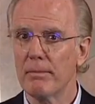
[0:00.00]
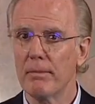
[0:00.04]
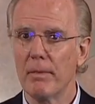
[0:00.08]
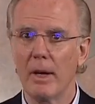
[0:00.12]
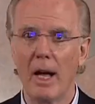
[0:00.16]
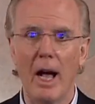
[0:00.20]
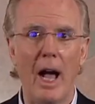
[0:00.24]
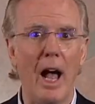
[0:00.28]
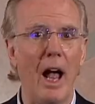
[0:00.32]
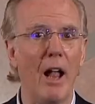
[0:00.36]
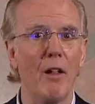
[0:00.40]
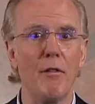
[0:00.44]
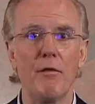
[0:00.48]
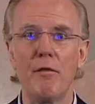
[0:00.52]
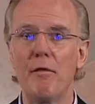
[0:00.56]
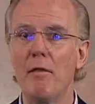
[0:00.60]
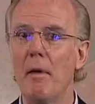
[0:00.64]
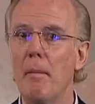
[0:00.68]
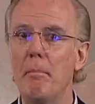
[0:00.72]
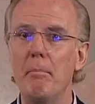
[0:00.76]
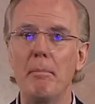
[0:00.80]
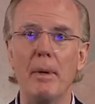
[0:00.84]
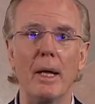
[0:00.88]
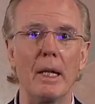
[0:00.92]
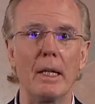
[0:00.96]

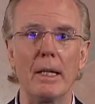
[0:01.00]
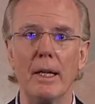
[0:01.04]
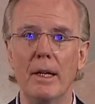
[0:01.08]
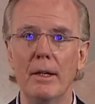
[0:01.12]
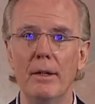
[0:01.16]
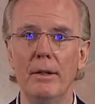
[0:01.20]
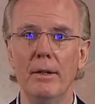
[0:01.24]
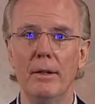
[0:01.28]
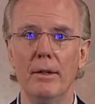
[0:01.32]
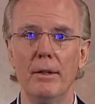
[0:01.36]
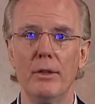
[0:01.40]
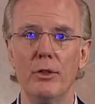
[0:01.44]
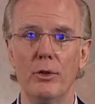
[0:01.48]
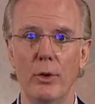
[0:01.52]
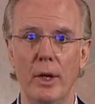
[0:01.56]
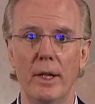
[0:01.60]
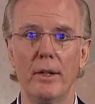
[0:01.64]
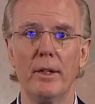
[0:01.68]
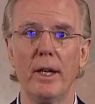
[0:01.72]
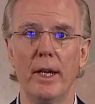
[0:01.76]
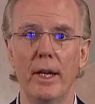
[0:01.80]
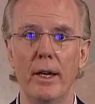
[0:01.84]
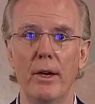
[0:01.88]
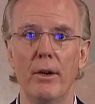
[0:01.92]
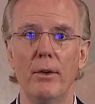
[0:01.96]
500 million during
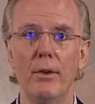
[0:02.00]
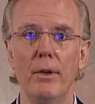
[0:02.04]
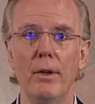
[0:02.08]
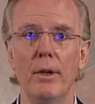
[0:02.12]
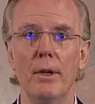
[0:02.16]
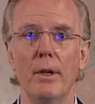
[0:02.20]
the year,